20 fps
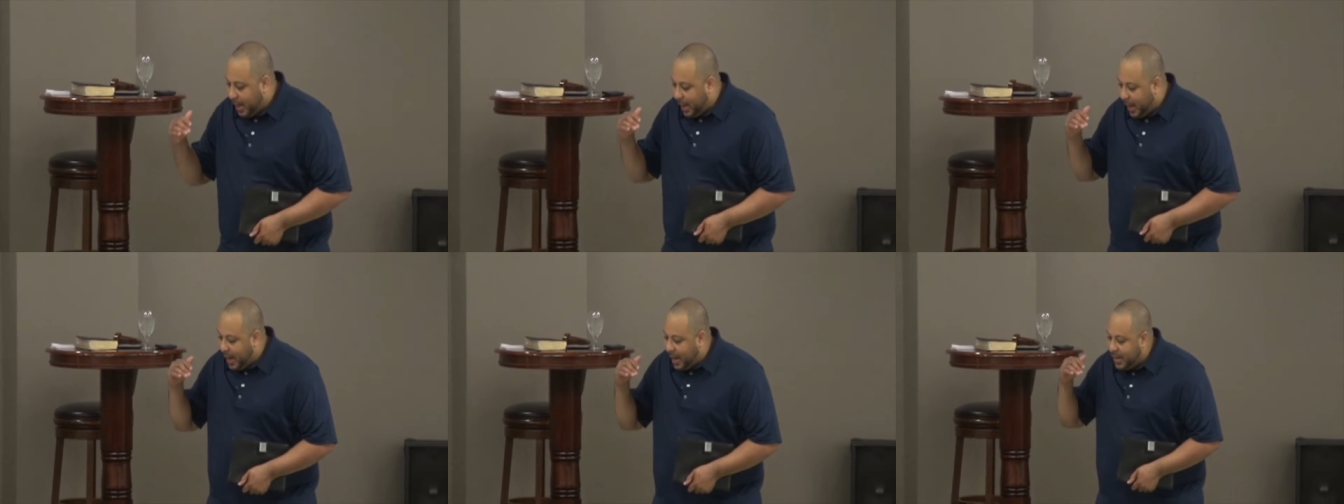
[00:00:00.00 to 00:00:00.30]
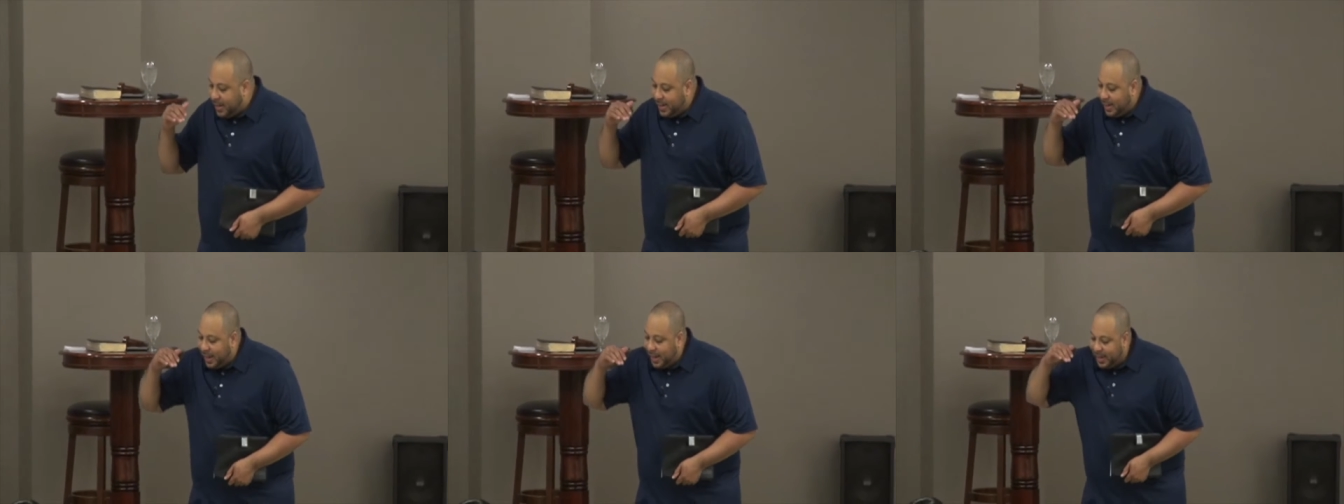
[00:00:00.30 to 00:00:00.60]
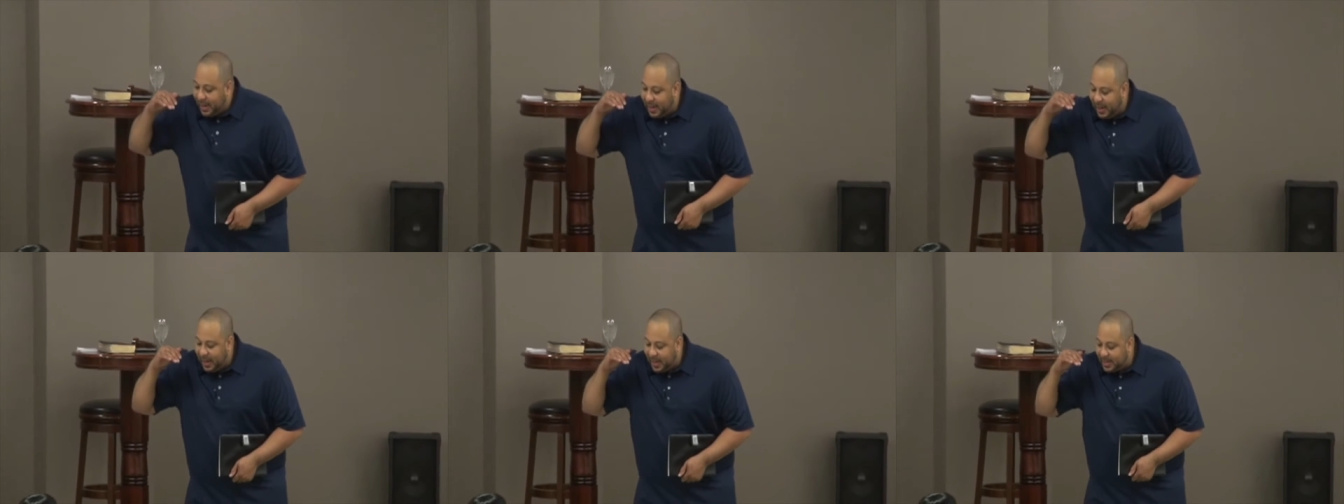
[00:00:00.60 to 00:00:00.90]
And
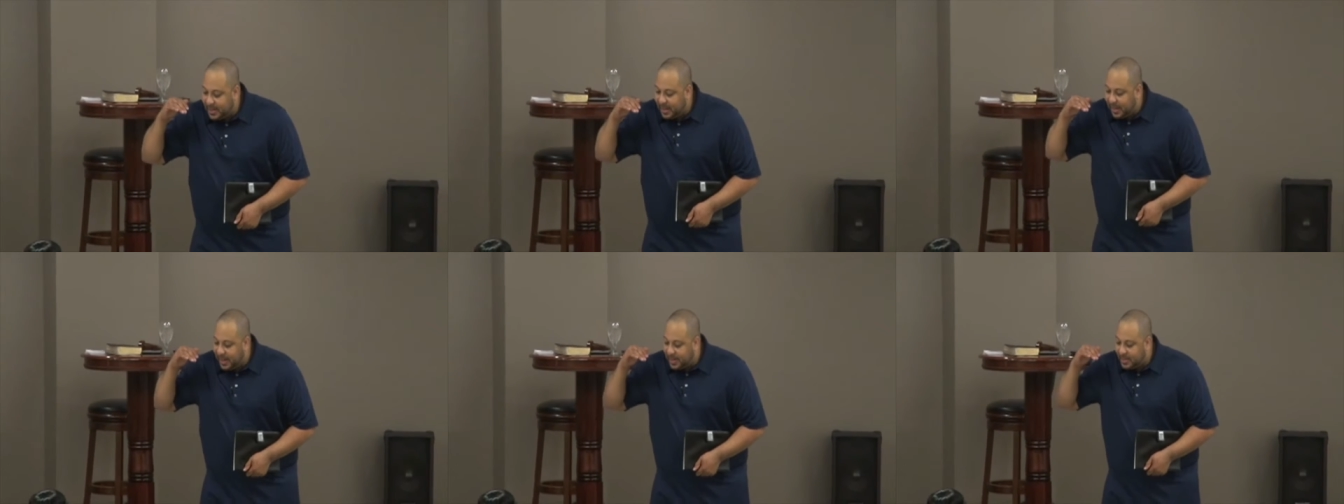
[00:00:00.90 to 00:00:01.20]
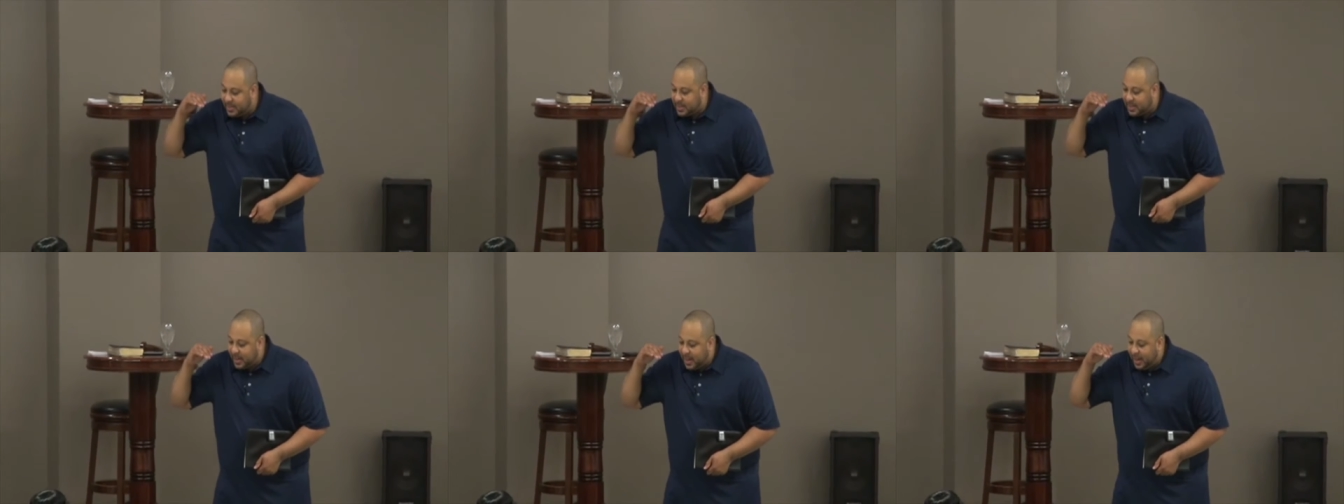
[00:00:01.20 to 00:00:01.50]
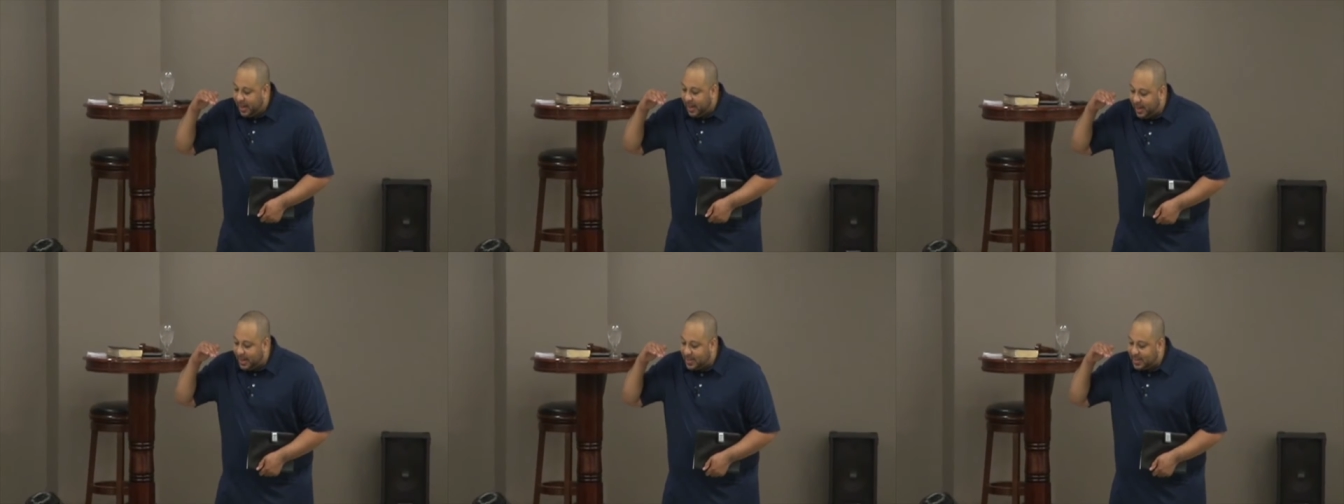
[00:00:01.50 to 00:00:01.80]
it, it, it's,
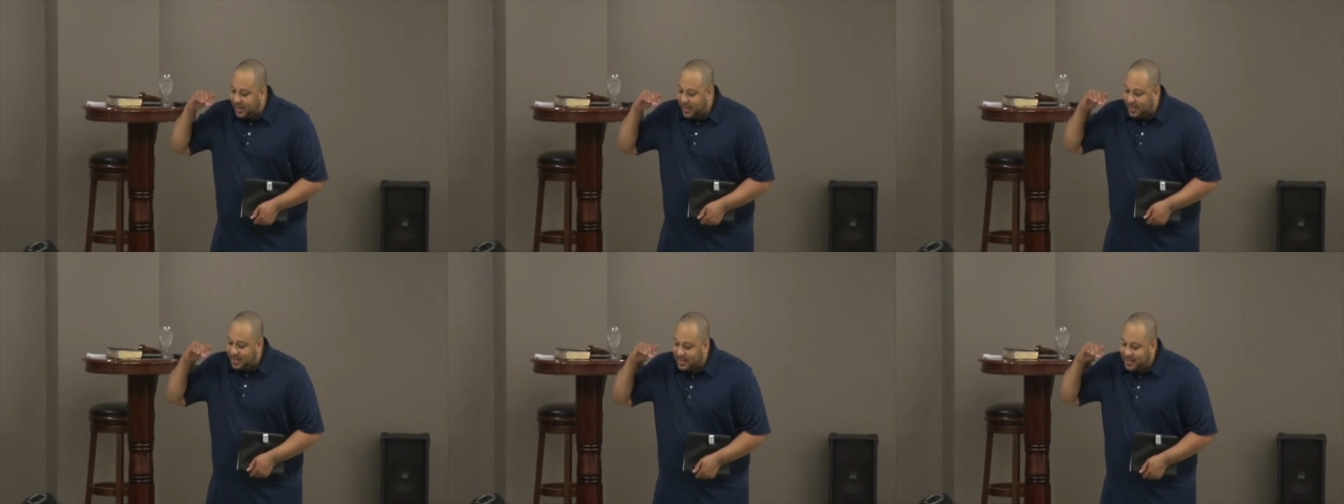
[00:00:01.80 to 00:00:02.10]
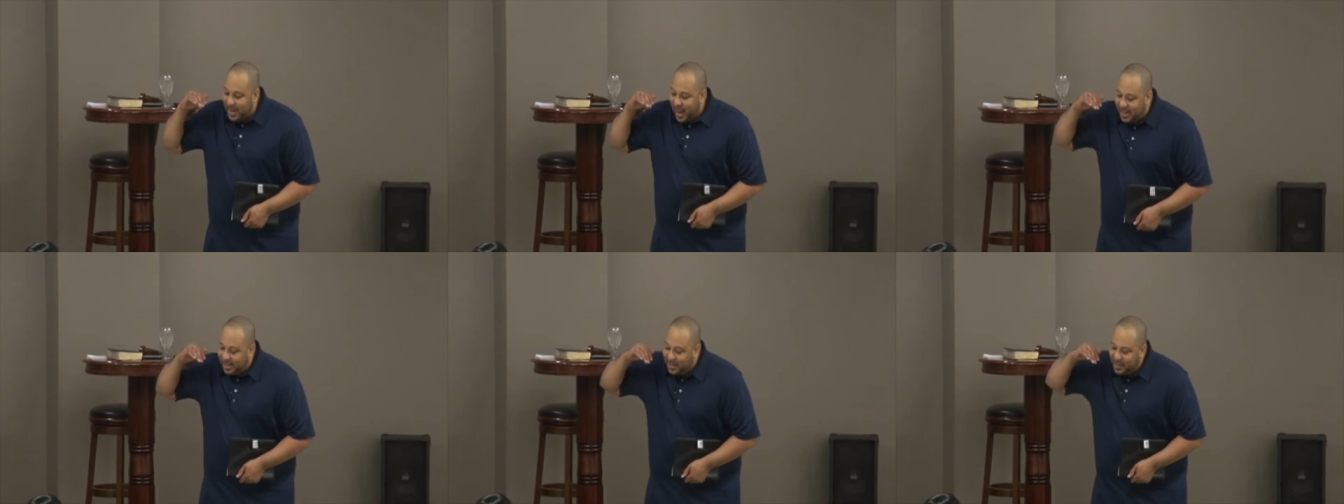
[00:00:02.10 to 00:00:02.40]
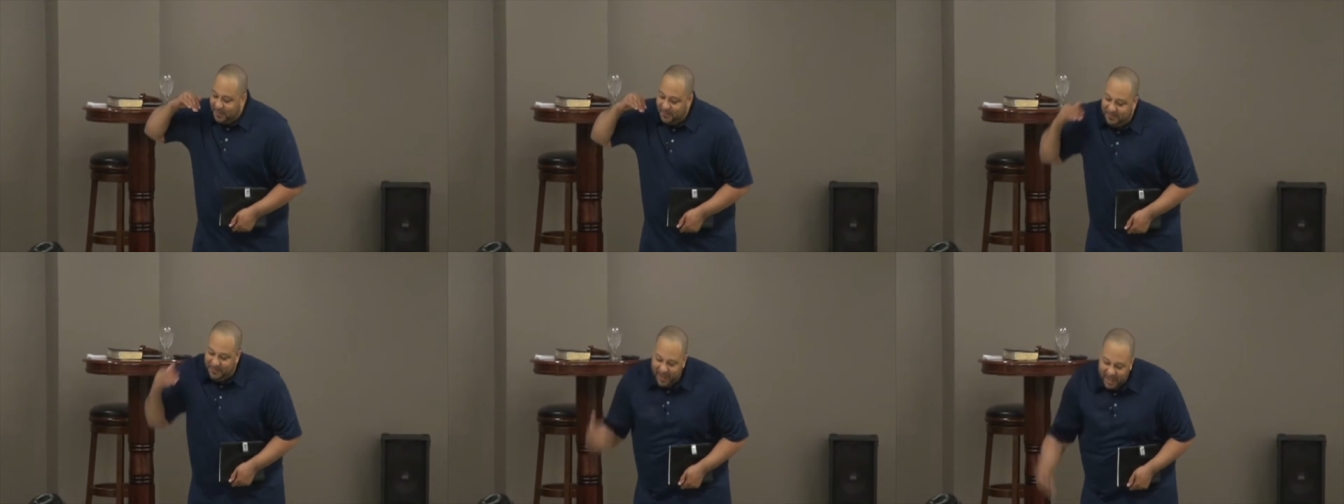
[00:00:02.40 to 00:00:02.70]
it's, it's not
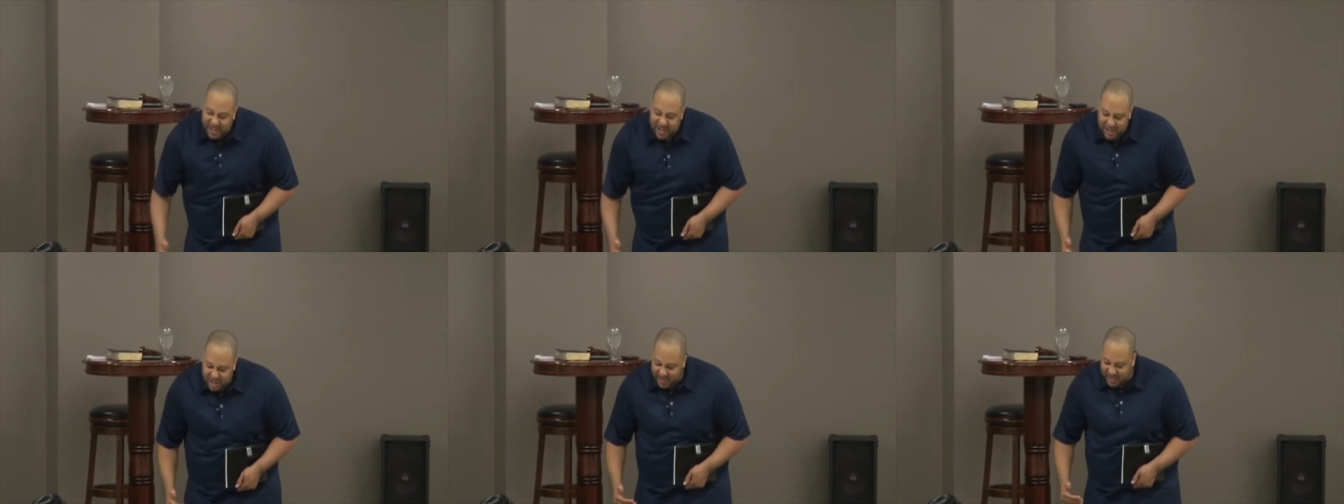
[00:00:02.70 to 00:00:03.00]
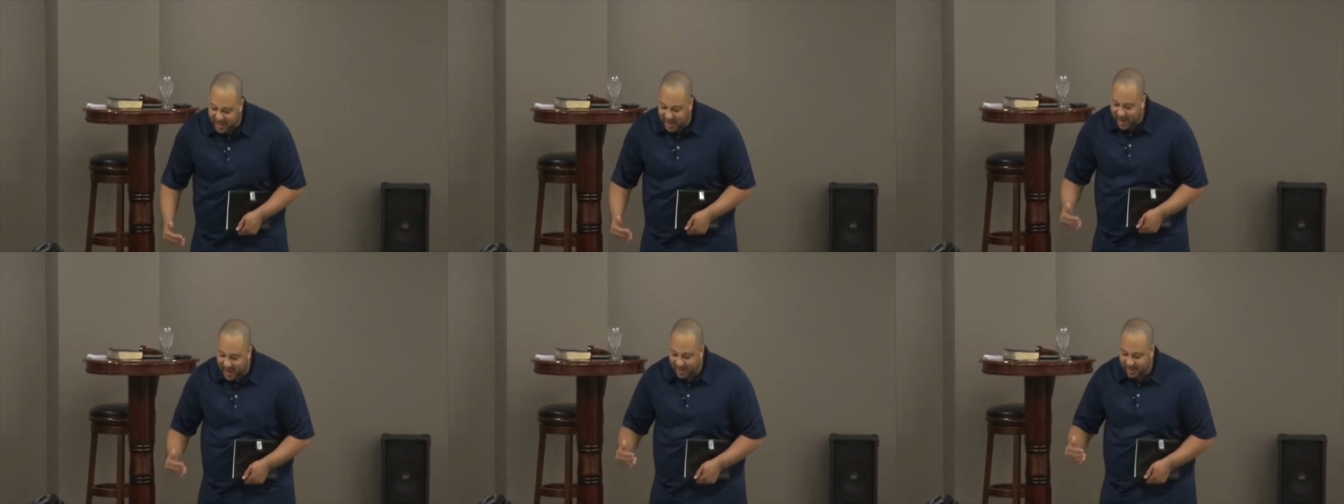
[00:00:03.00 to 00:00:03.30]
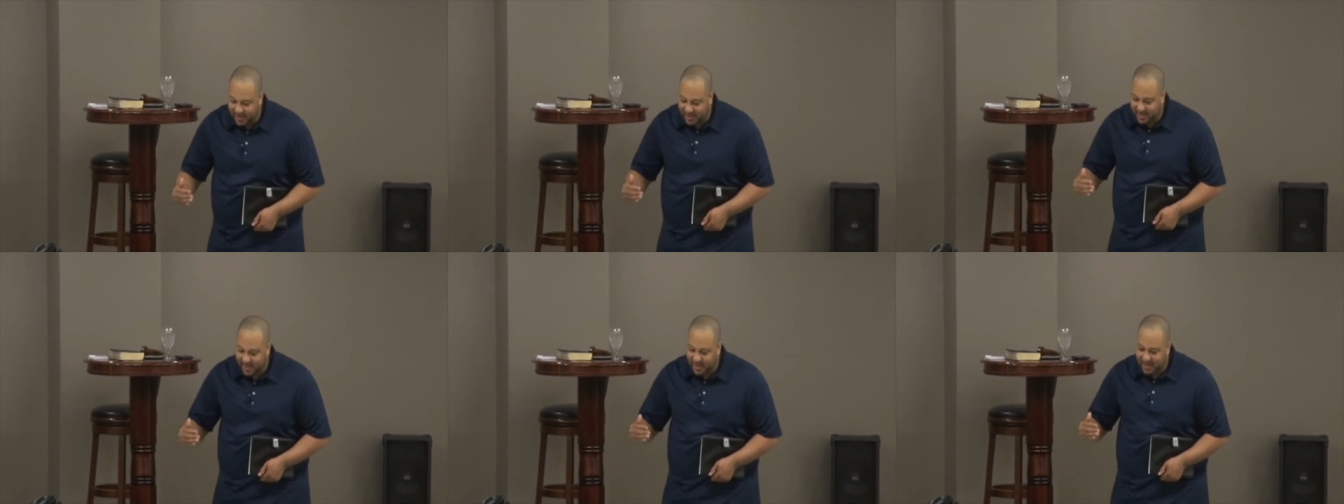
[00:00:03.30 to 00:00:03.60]
conviction
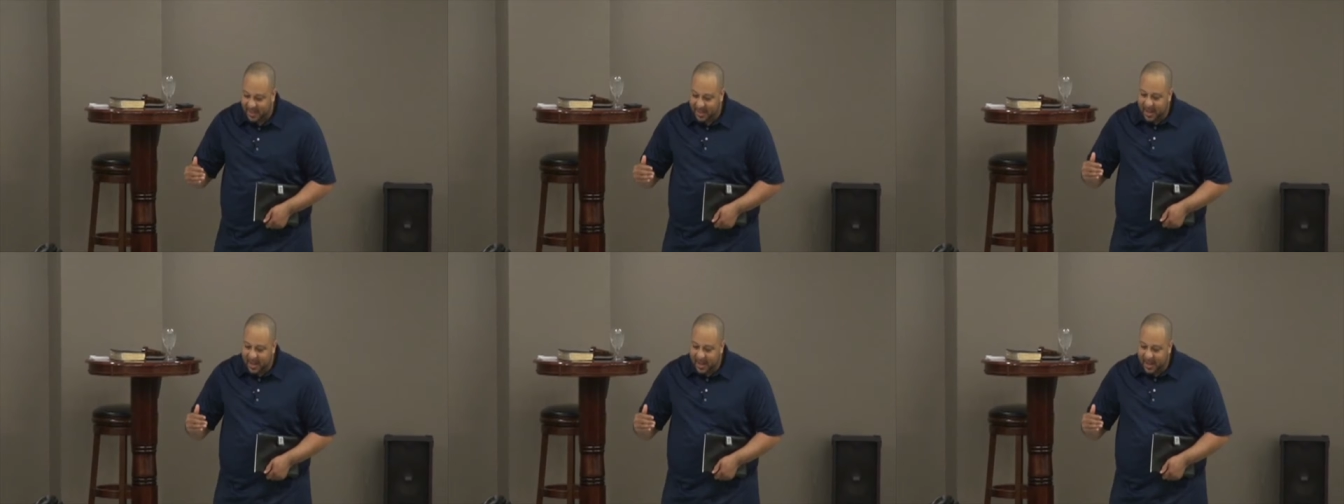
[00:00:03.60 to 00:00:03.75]
yet.